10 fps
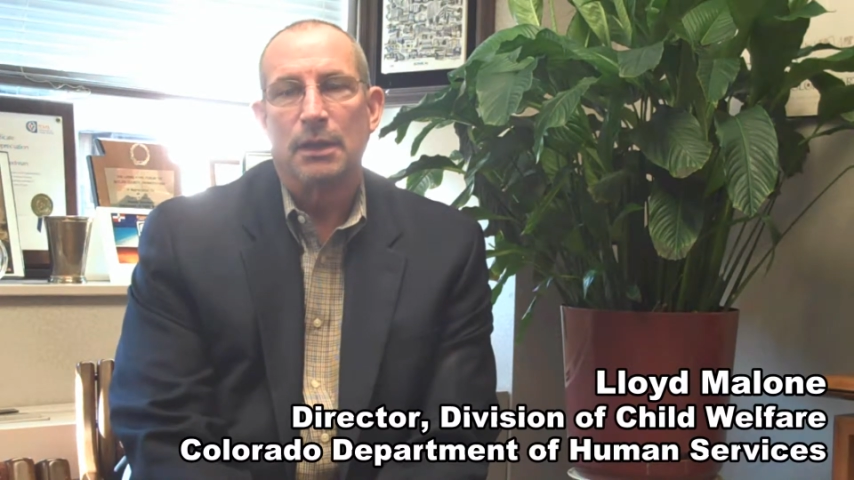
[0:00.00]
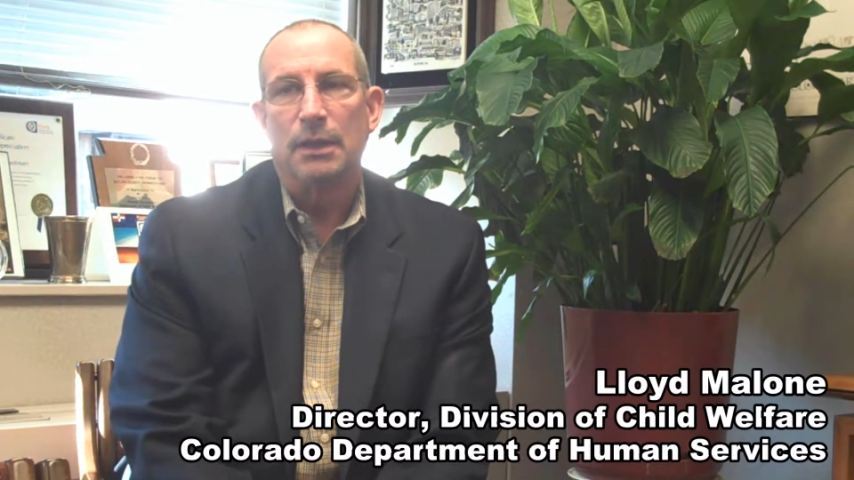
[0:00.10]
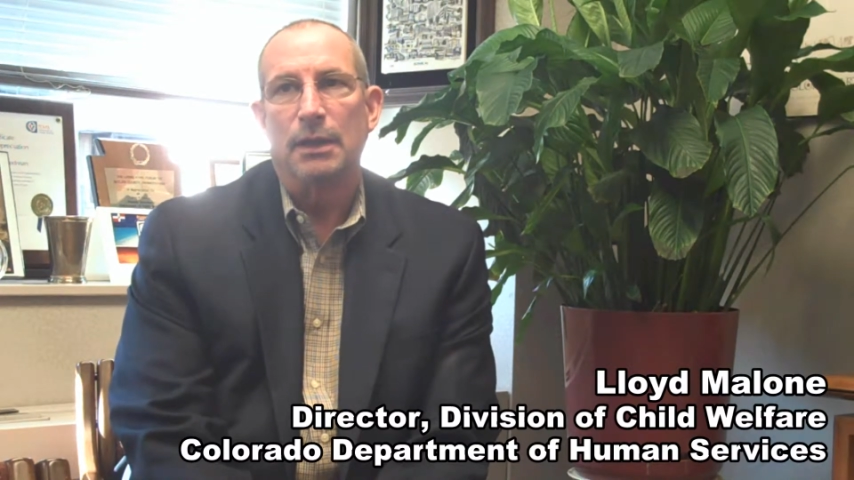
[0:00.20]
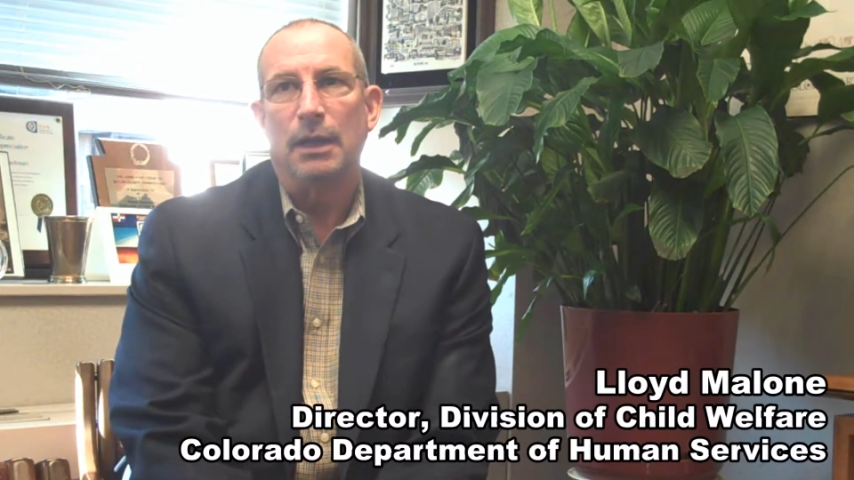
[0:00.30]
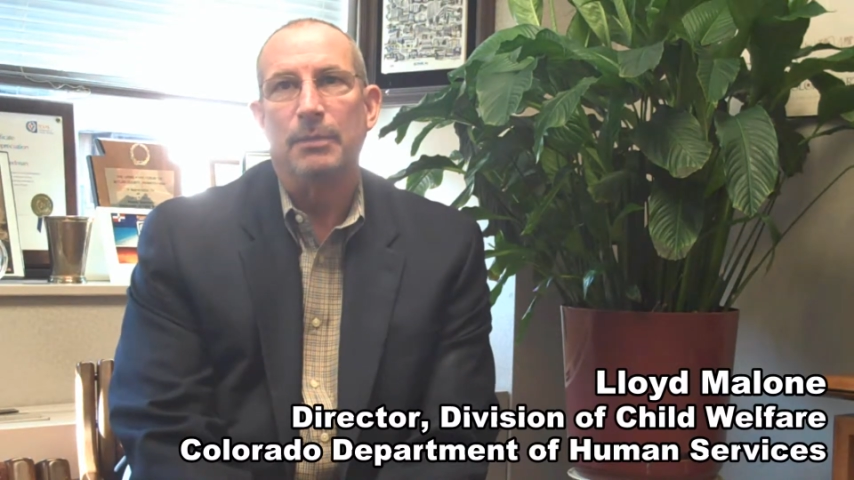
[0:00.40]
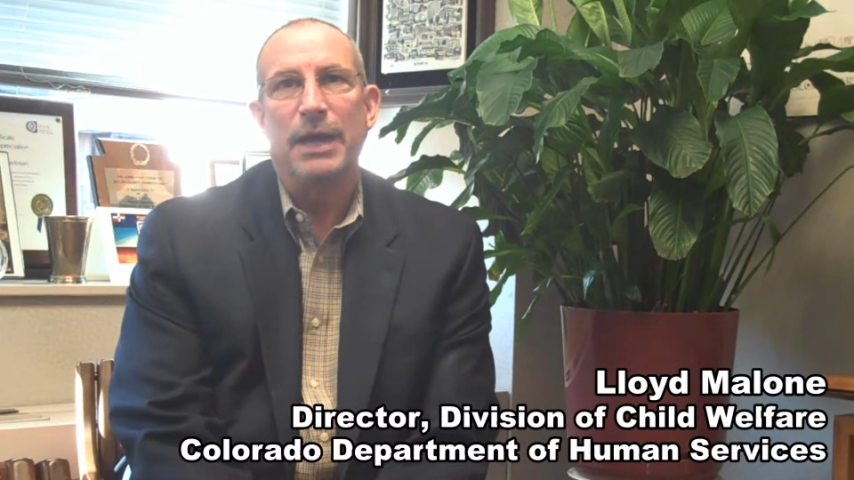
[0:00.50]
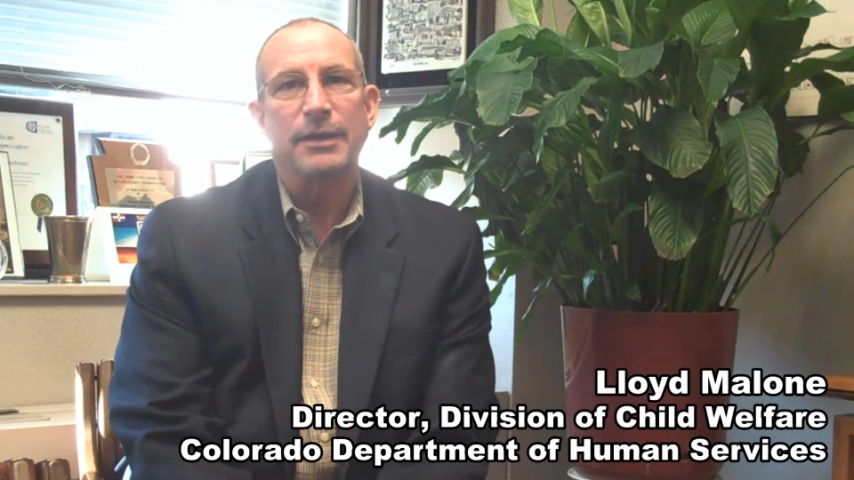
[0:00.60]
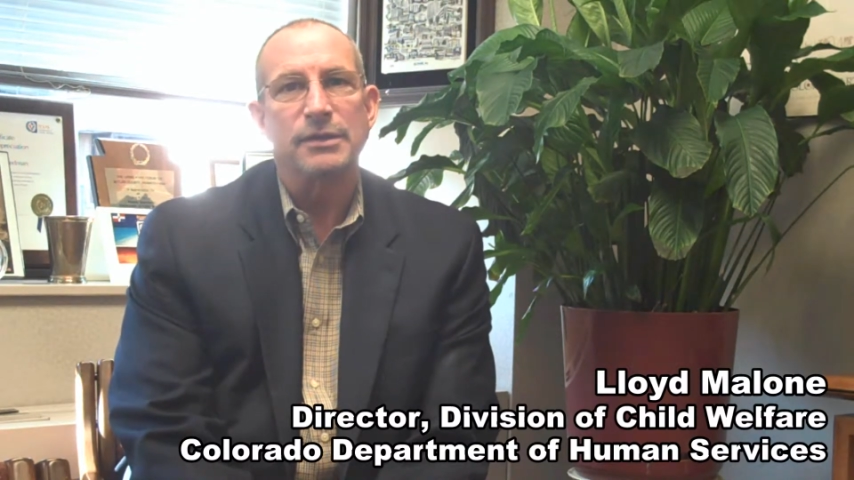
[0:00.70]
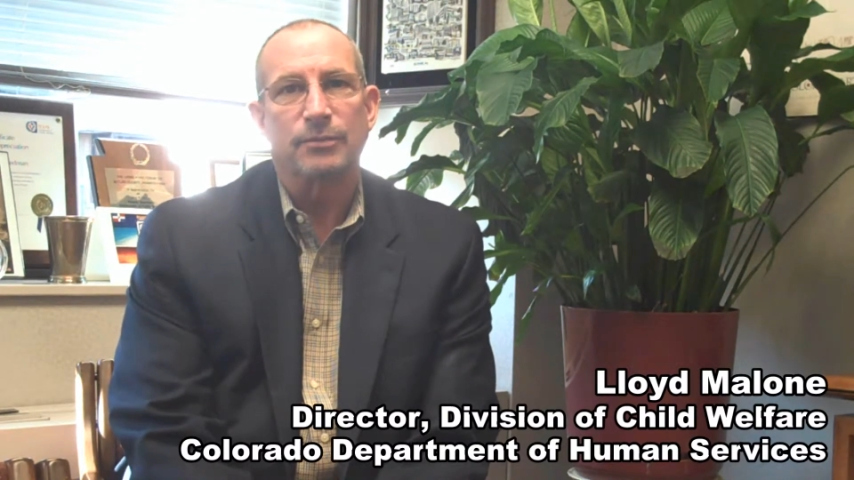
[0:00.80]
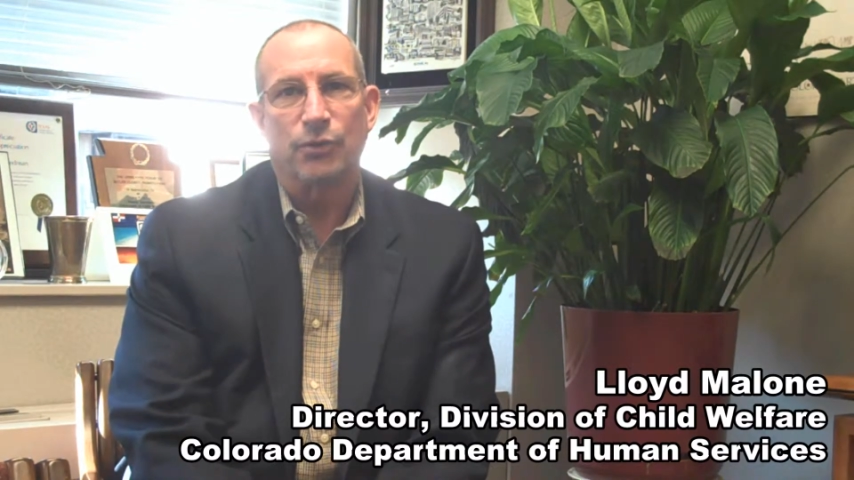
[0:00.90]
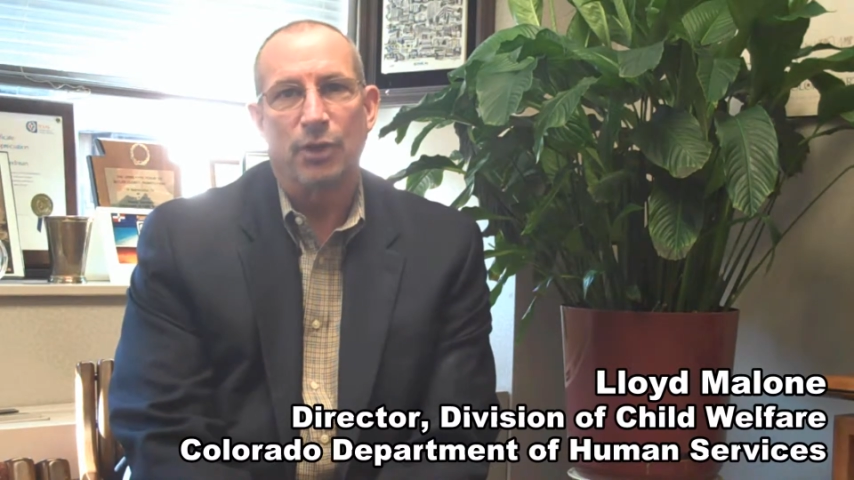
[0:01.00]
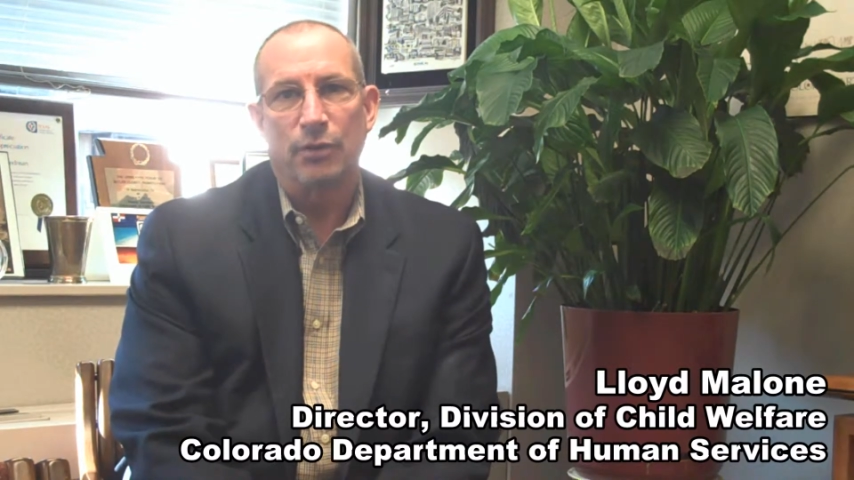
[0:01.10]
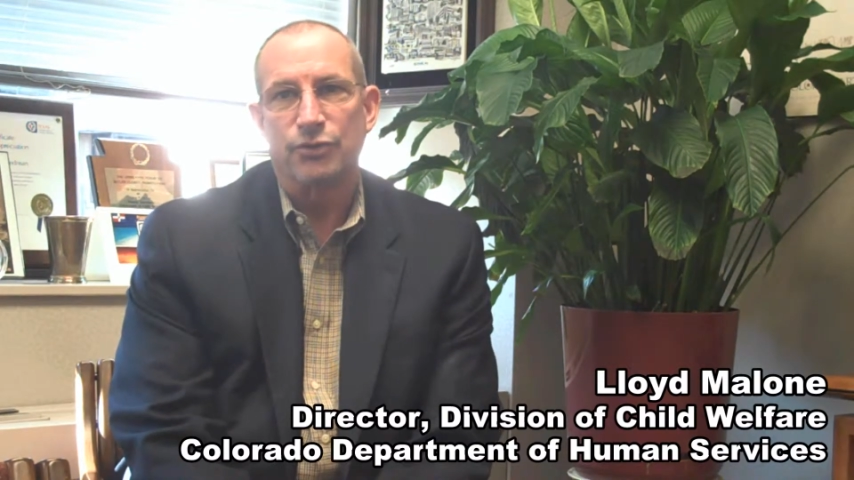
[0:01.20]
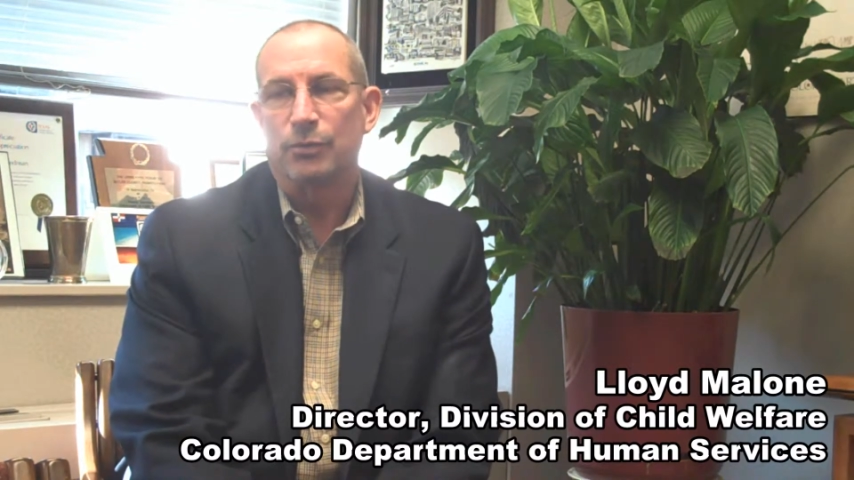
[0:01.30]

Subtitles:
about its approach,